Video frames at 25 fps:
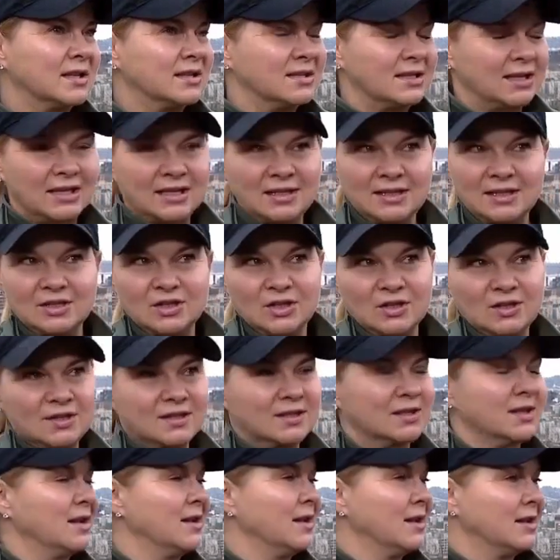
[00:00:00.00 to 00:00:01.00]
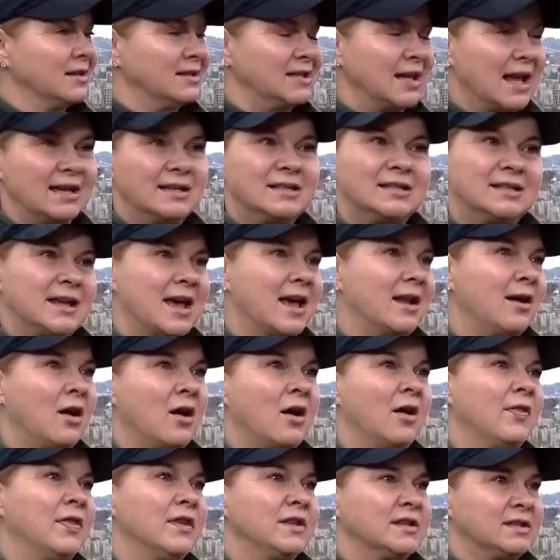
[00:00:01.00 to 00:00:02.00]
because he's just dead set
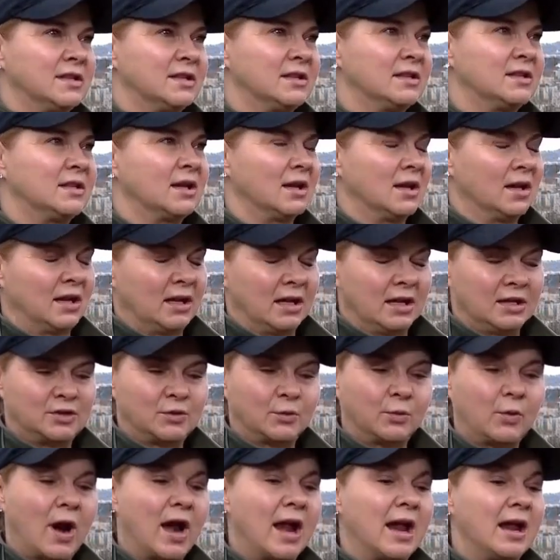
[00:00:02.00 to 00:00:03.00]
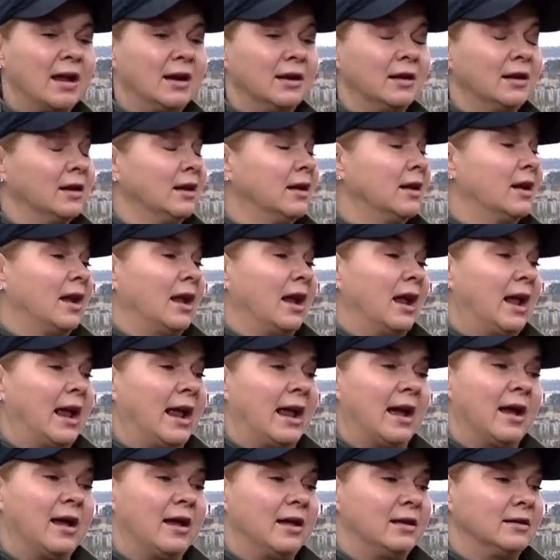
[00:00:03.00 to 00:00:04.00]
on this is his right.
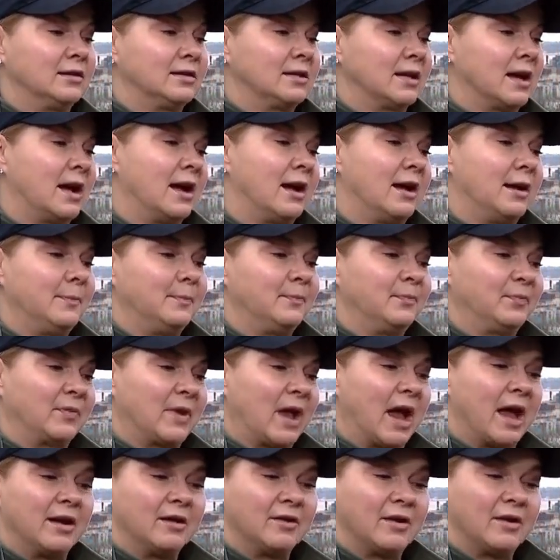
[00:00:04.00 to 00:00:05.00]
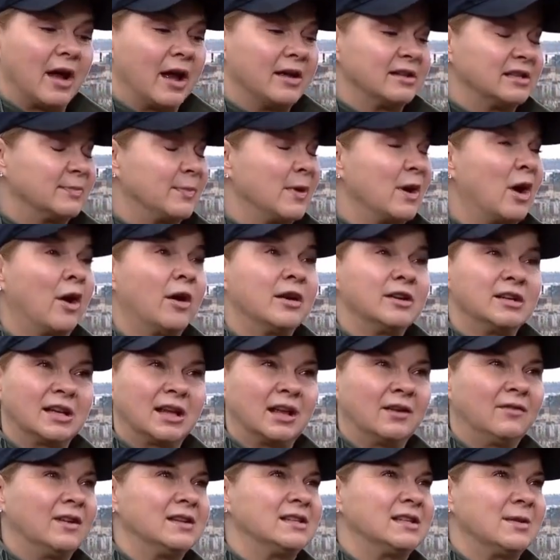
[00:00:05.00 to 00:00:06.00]
And it's been hard to
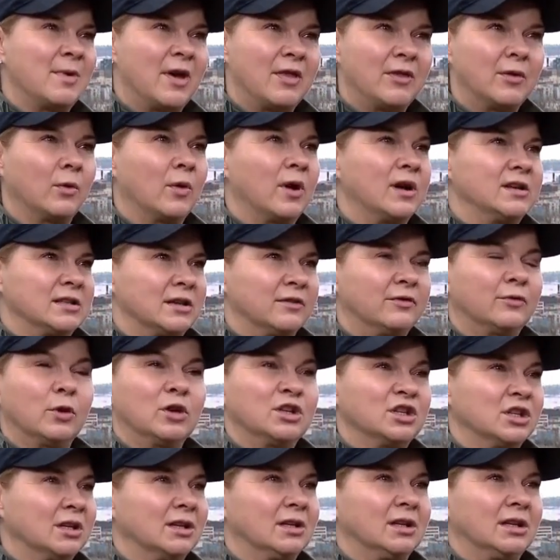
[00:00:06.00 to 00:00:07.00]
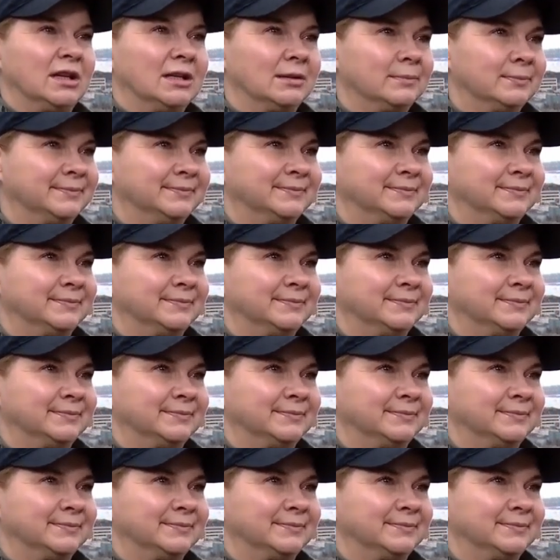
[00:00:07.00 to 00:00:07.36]
convince him otherwise, unfortunately.